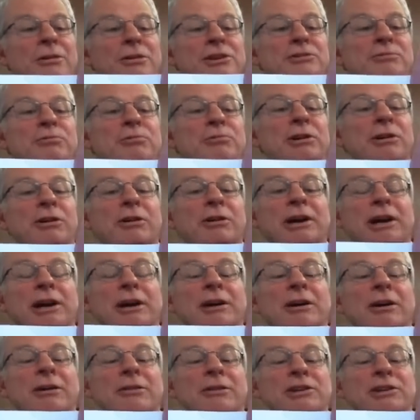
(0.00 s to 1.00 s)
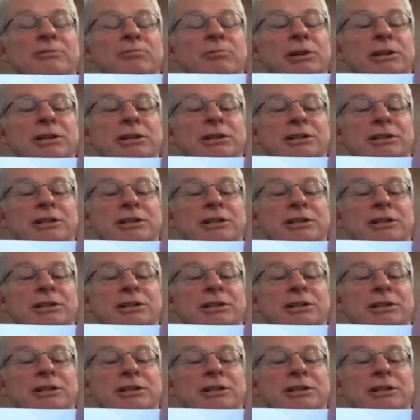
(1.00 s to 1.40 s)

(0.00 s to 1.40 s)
Are these, okay, are these